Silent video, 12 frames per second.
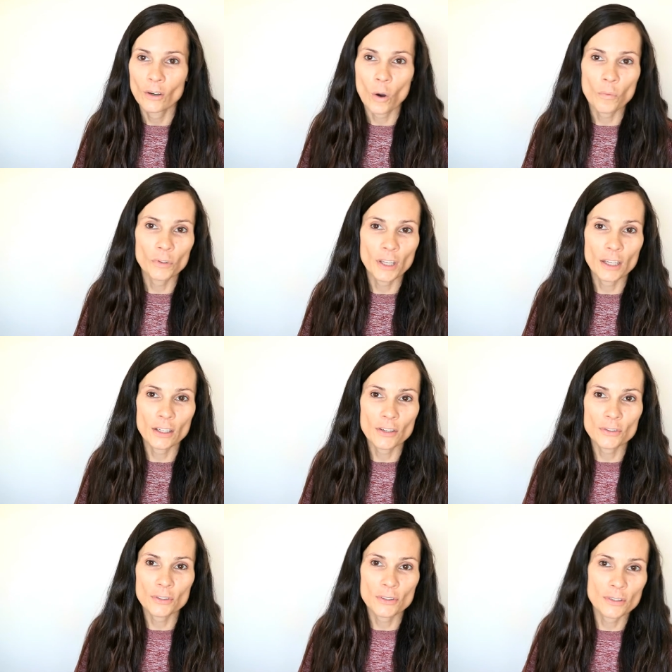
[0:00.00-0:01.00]
Hopefully he
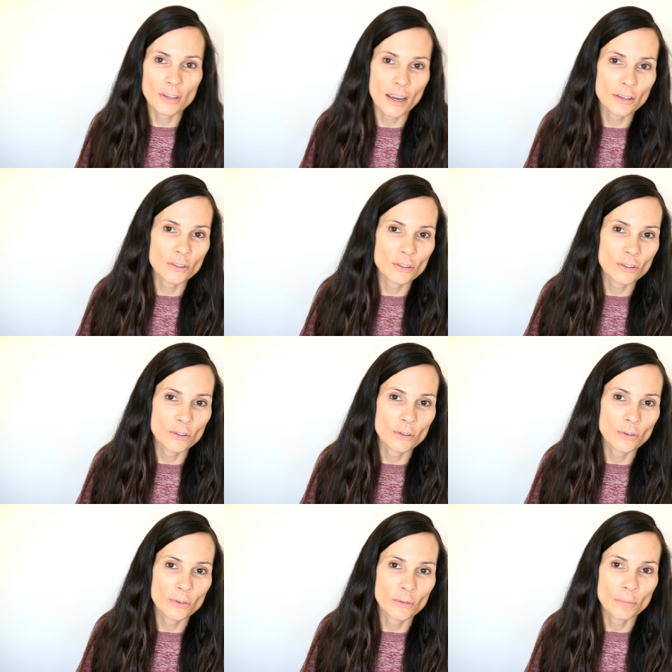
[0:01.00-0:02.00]
doesn't decide to
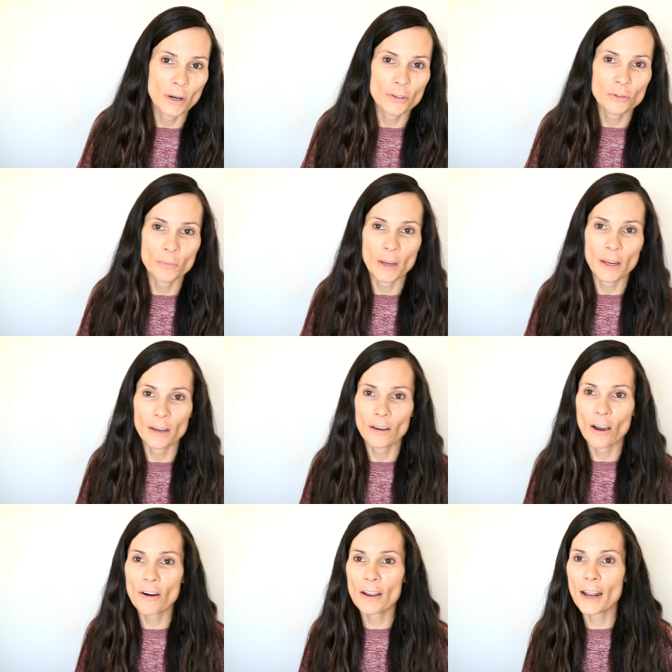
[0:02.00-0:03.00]
buzz me.
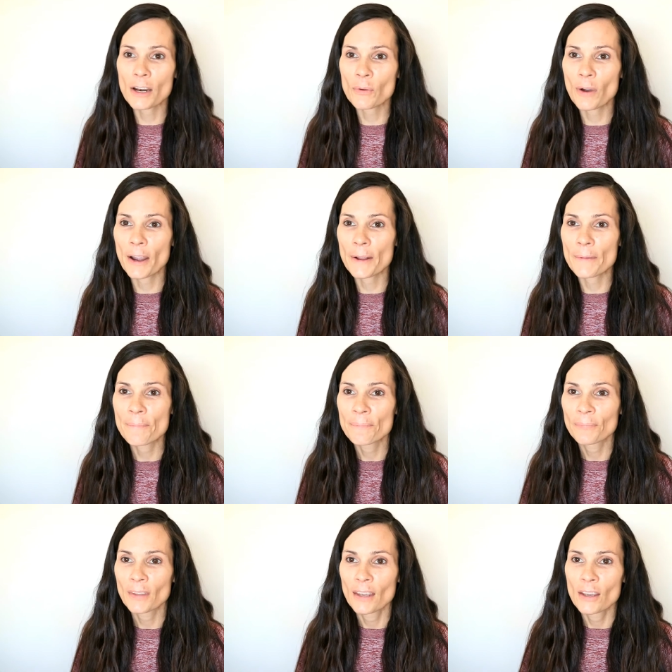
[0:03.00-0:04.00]
All right, anyway,
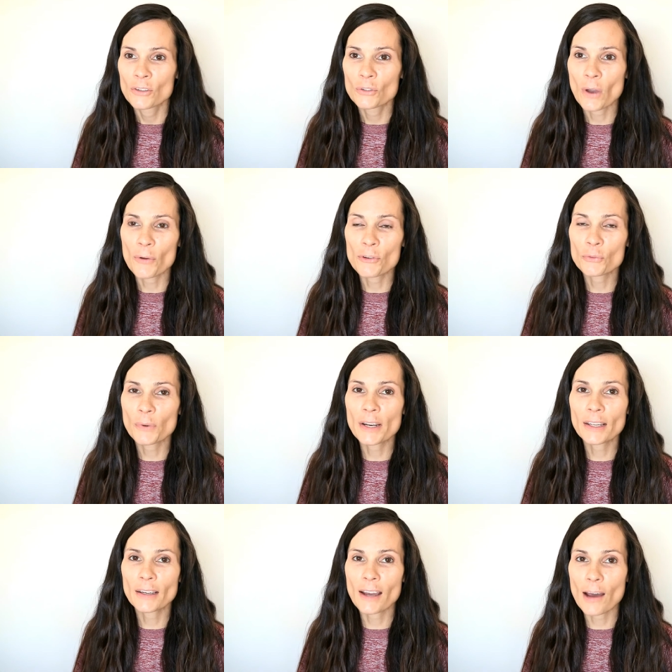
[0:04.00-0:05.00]
so I was
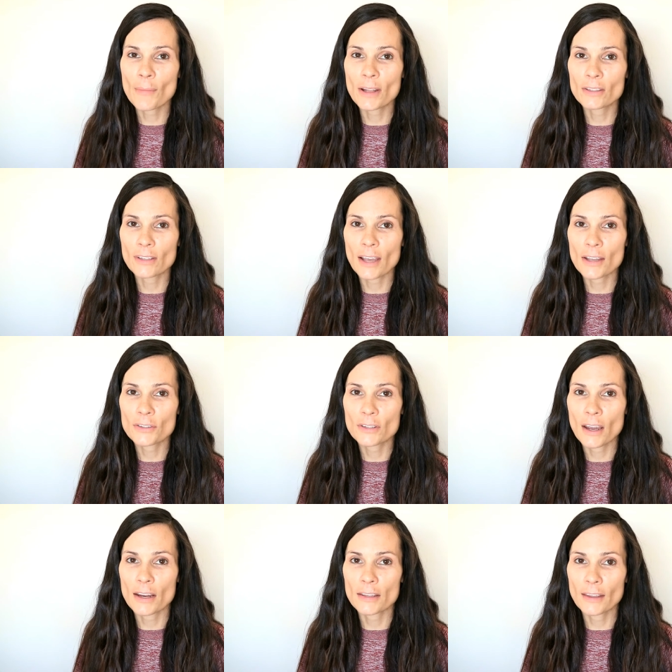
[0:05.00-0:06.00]
reading in comments last
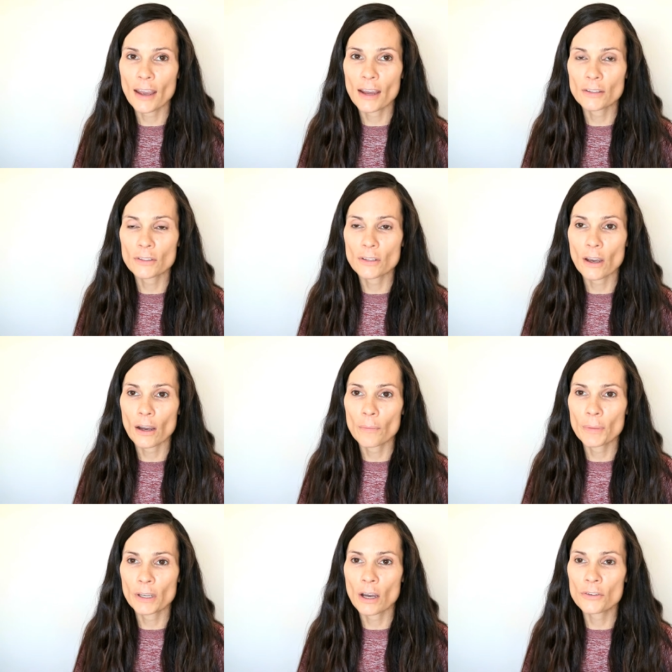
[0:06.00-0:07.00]
night that uh,
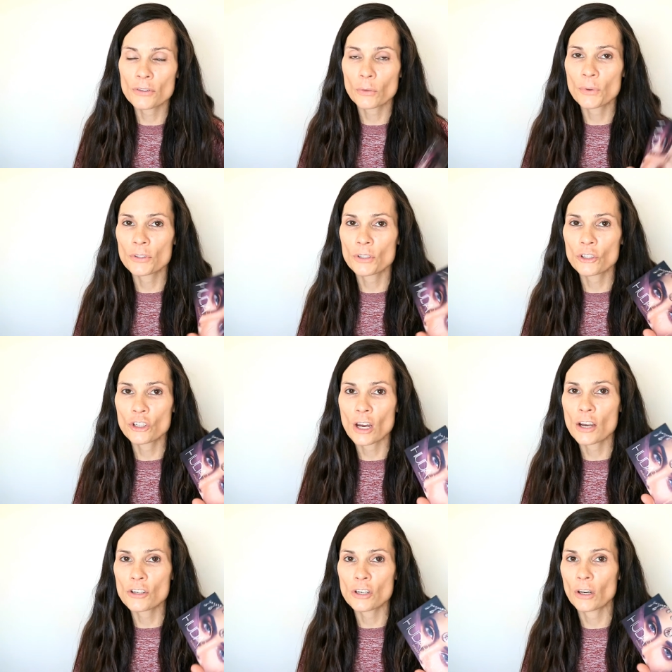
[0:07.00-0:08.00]
because there was a
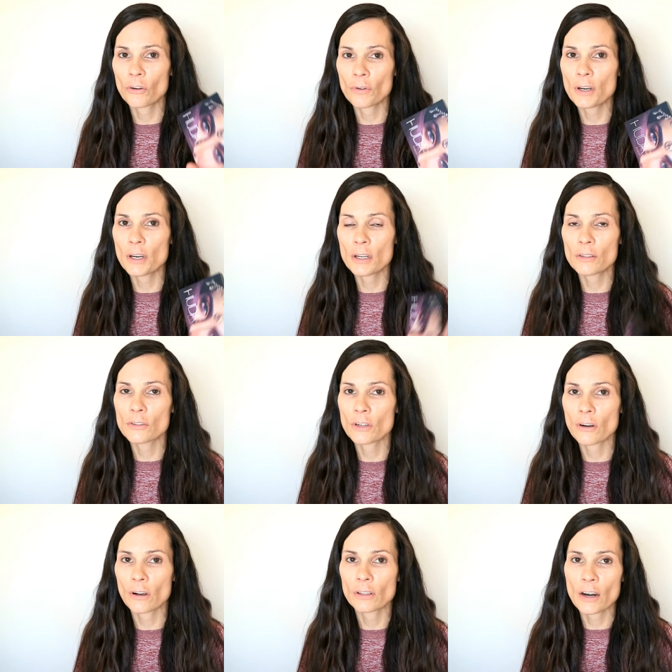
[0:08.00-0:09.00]
change in ingredients
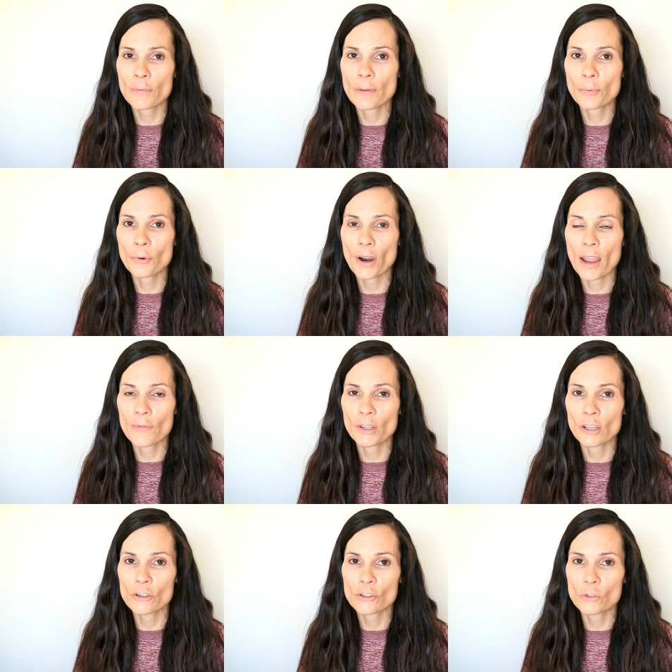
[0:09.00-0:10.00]
here, a lot of people are having
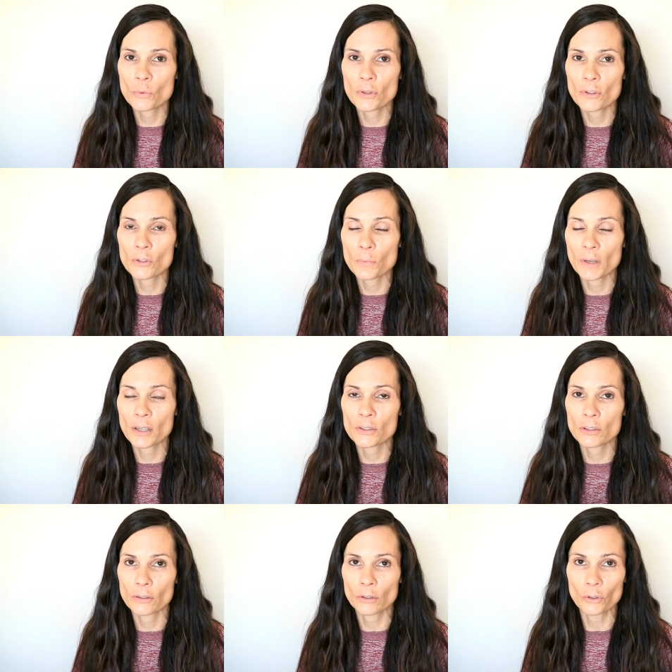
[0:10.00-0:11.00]
issues with this
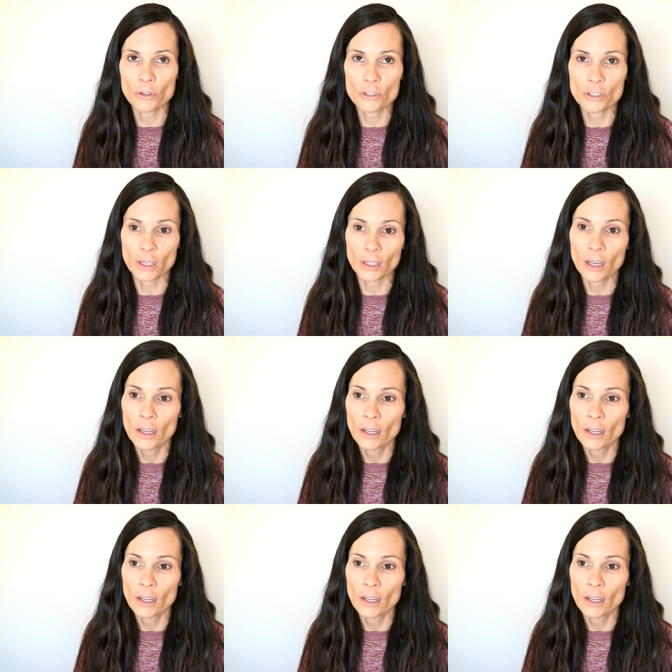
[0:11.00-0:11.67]
because they're allergic.